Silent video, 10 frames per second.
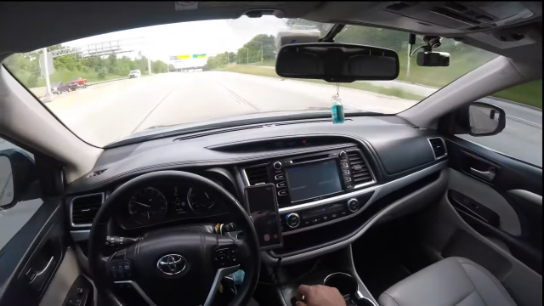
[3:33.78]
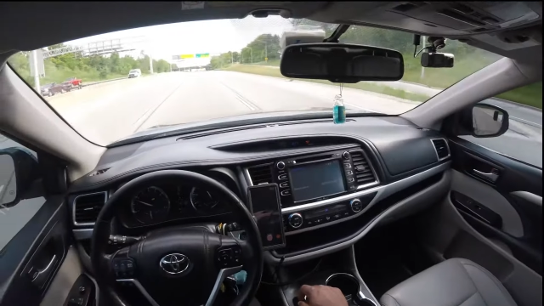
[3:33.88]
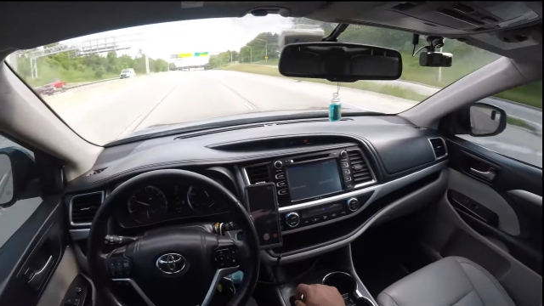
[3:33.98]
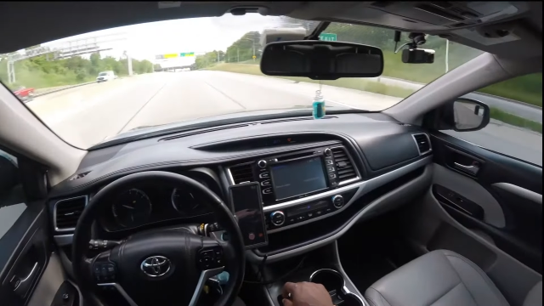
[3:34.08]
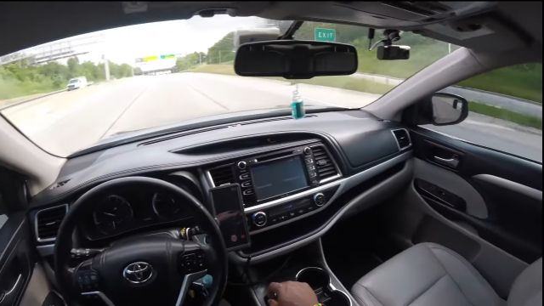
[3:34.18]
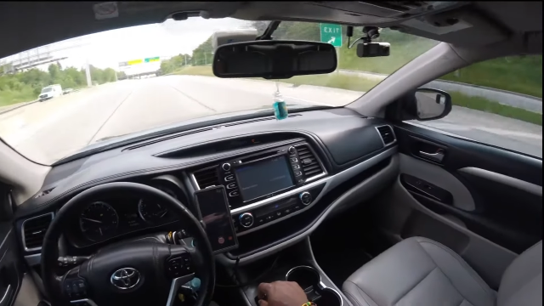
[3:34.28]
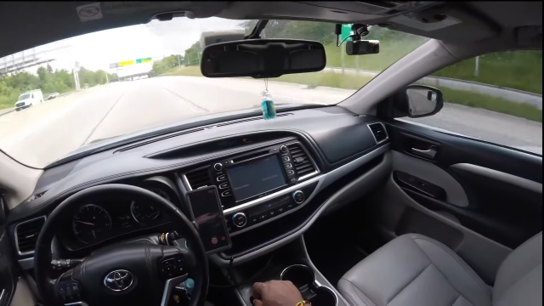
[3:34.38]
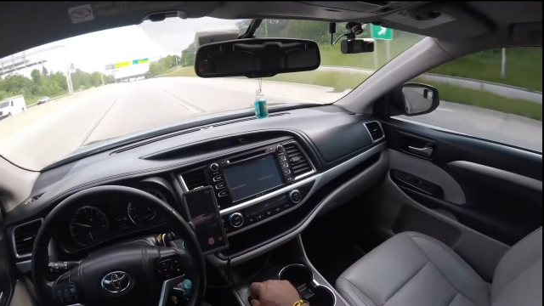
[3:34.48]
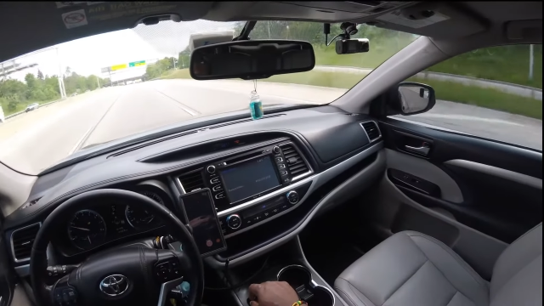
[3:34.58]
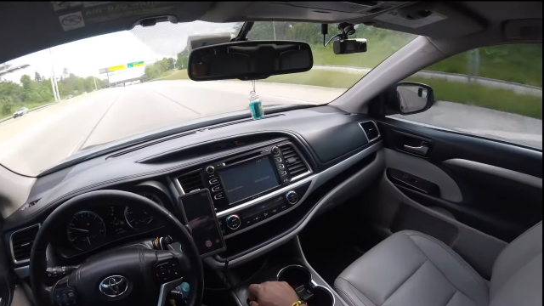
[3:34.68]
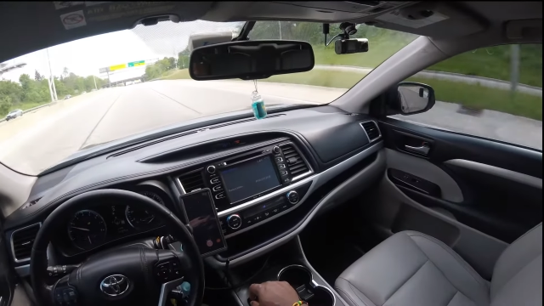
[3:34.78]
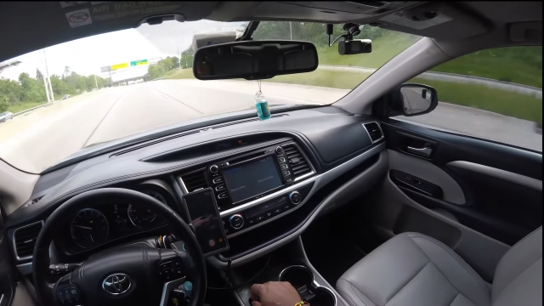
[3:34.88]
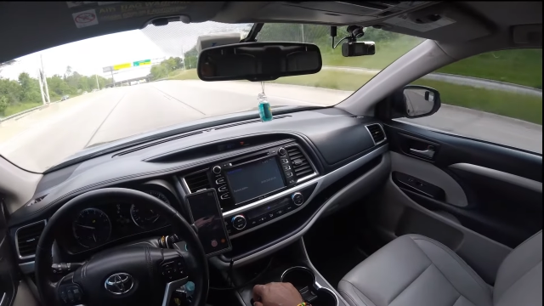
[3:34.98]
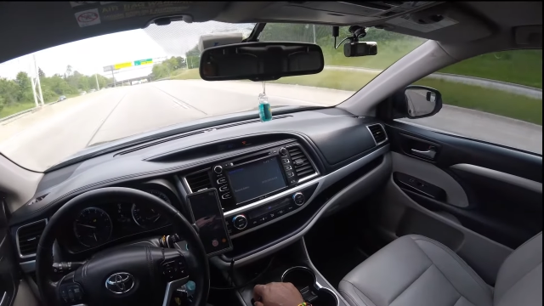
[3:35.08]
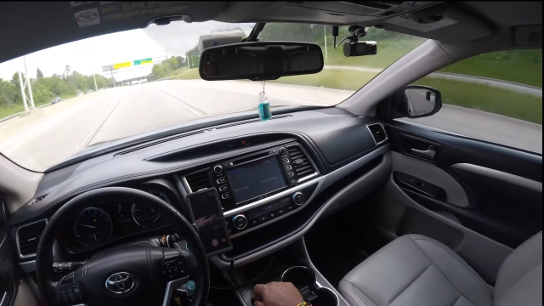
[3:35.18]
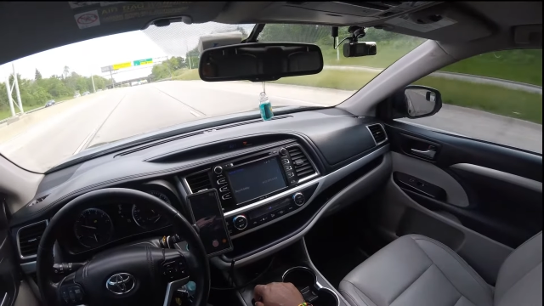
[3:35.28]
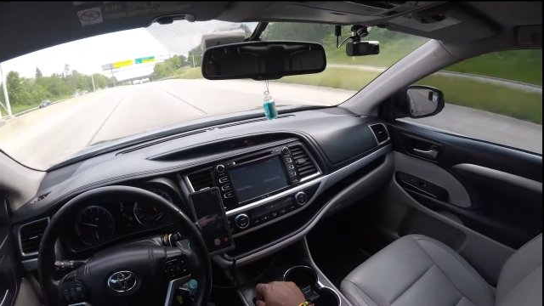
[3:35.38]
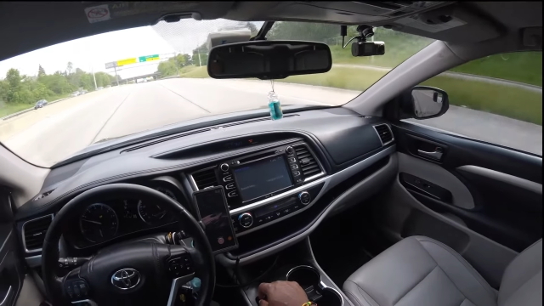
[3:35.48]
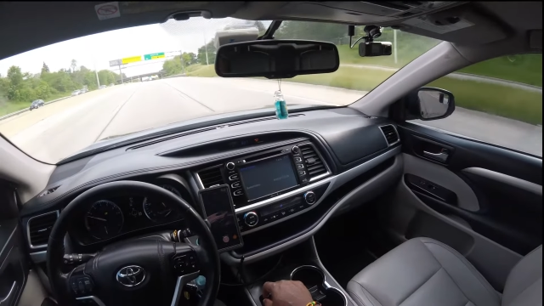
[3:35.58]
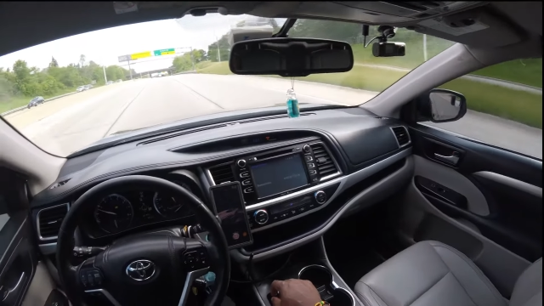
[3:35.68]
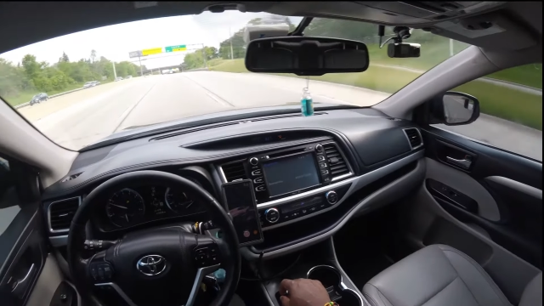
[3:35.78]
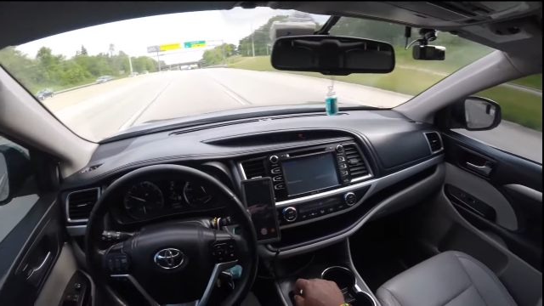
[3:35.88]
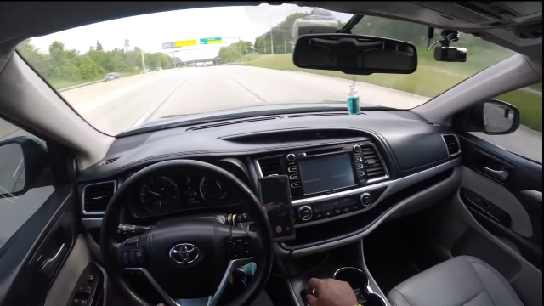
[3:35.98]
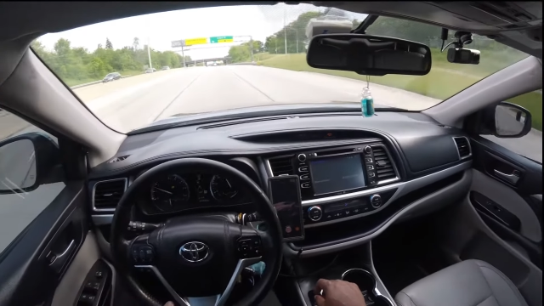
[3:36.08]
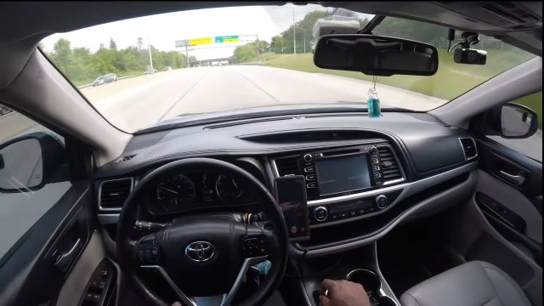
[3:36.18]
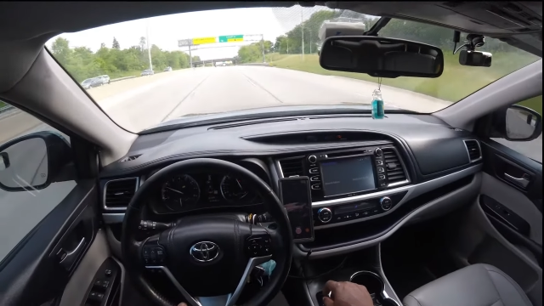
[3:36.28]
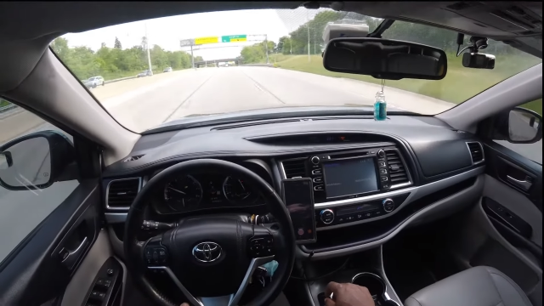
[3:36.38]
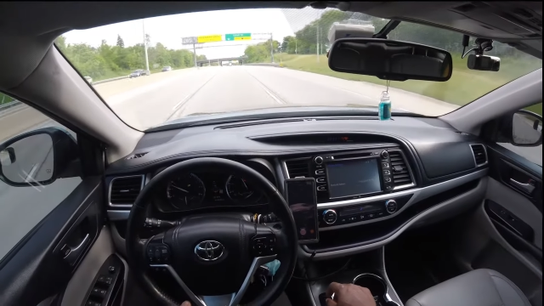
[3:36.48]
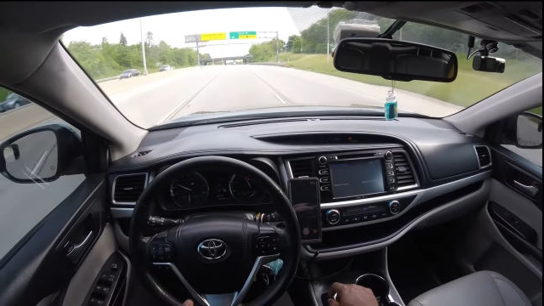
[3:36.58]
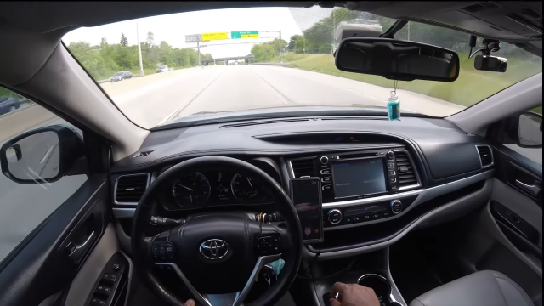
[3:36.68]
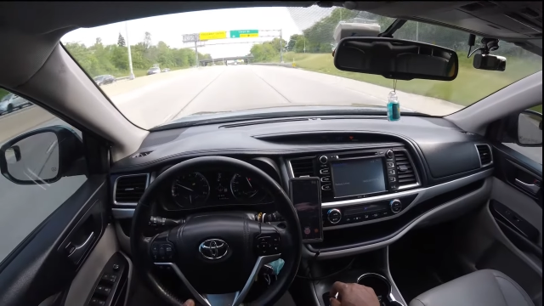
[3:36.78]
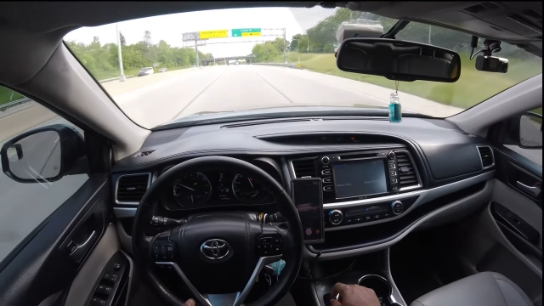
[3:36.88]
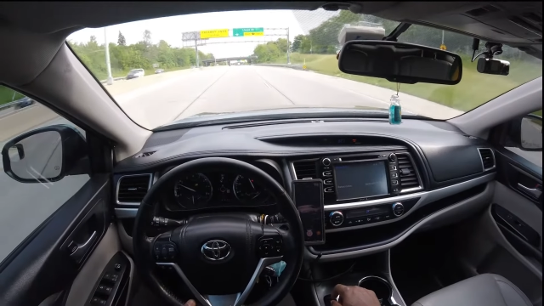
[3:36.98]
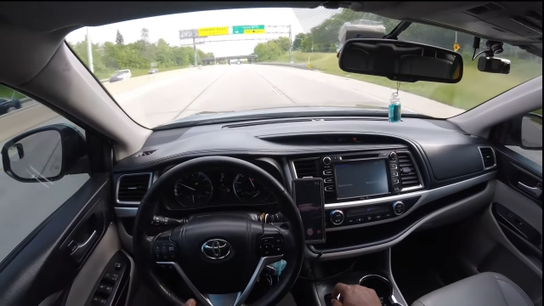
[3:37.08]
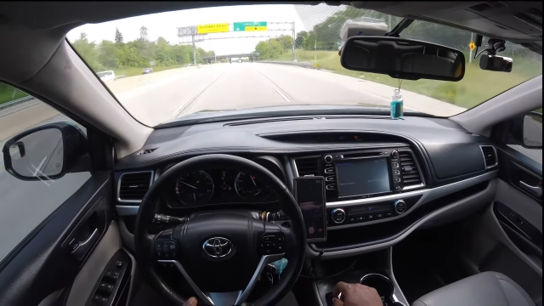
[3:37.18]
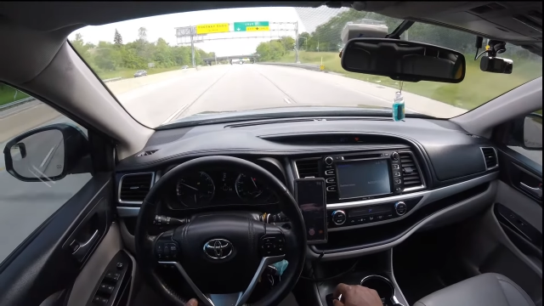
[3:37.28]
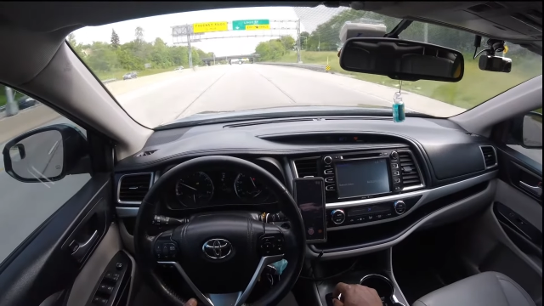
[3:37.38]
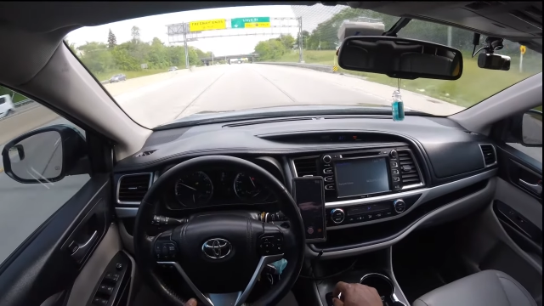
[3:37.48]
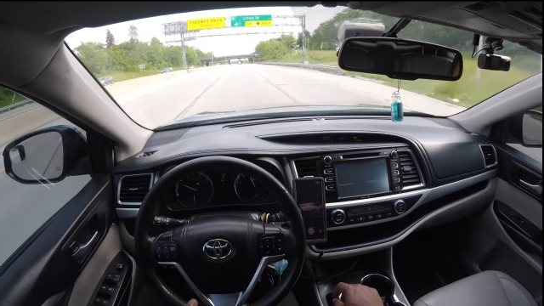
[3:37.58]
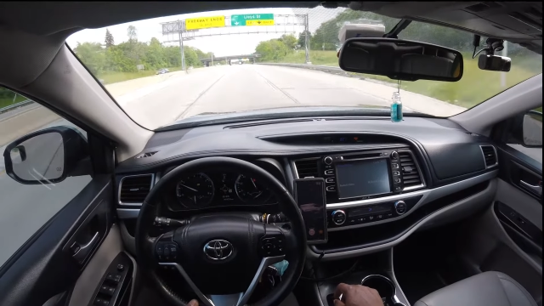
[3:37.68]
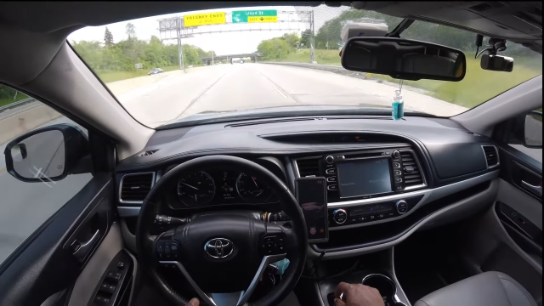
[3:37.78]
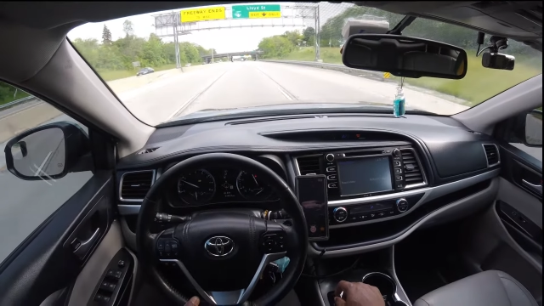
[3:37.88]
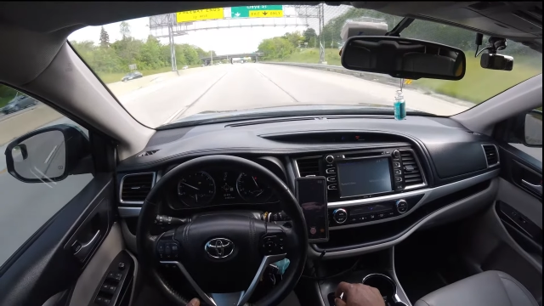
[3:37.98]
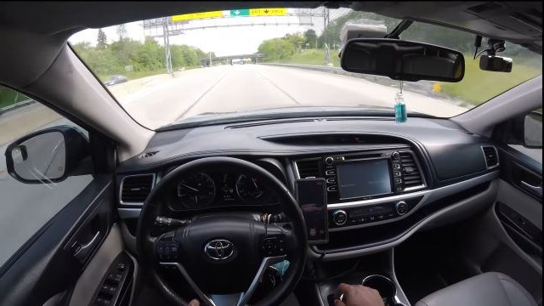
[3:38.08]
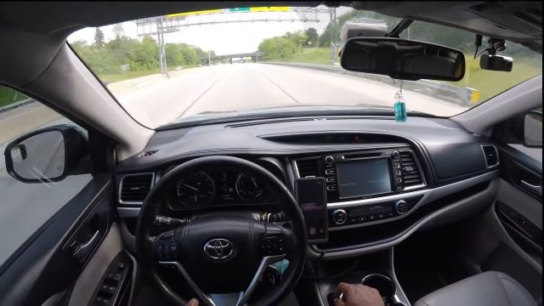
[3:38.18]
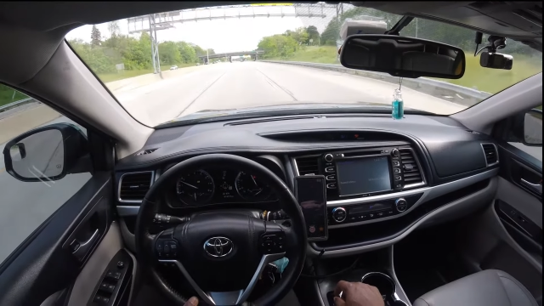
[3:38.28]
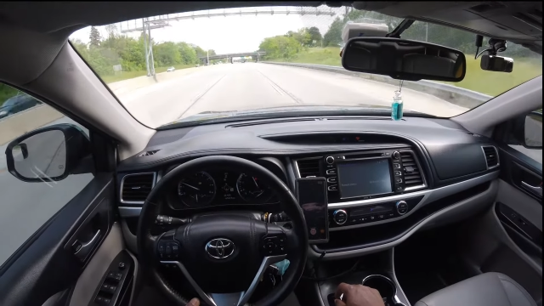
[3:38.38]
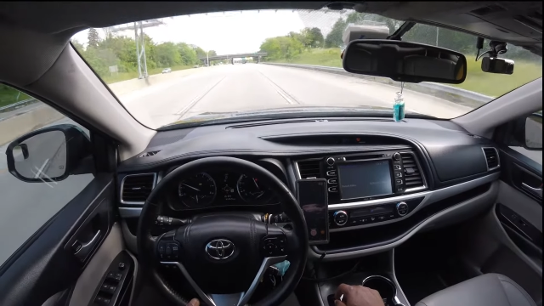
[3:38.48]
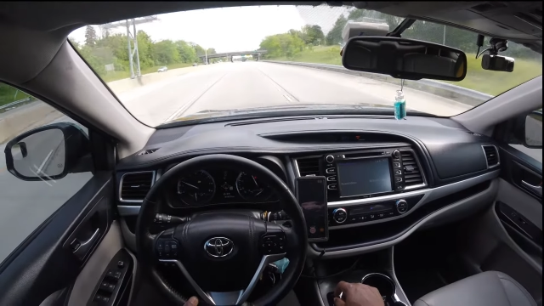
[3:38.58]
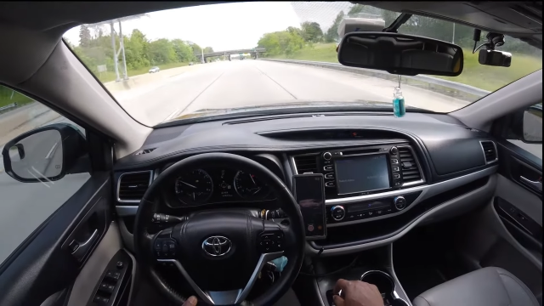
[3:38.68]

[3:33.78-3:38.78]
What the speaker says: (no speaker visible)